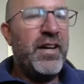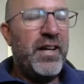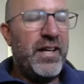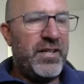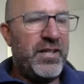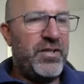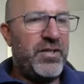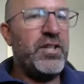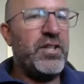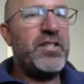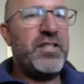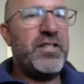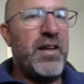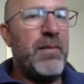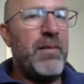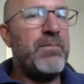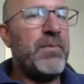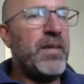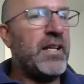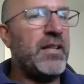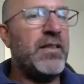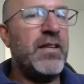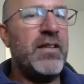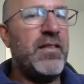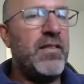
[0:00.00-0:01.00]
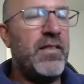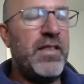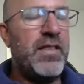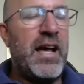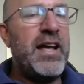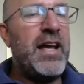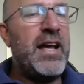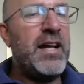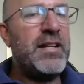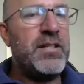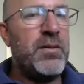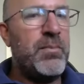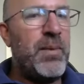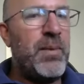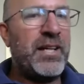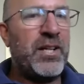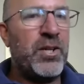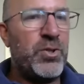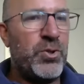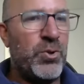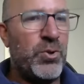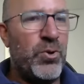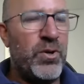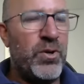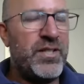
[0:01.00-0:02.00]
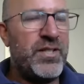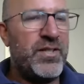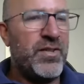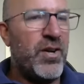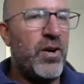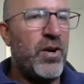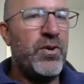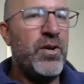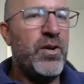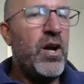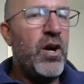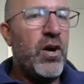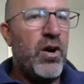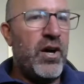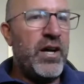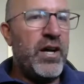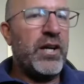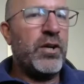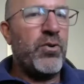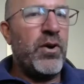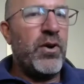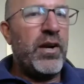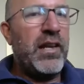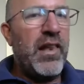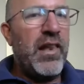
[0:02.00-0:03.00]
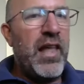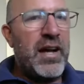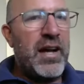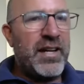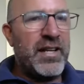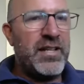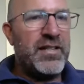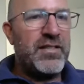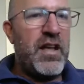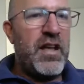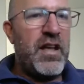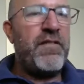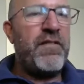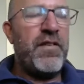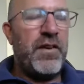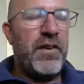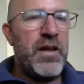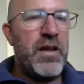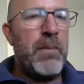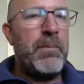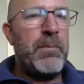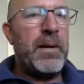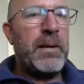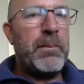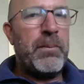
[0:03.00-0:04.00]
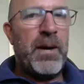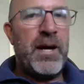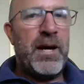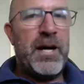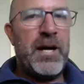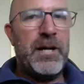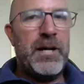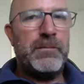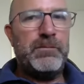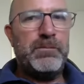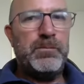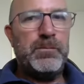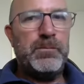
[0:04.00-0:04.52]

It's just something that they had to make a choice. So I agree, luck is definitely a big part.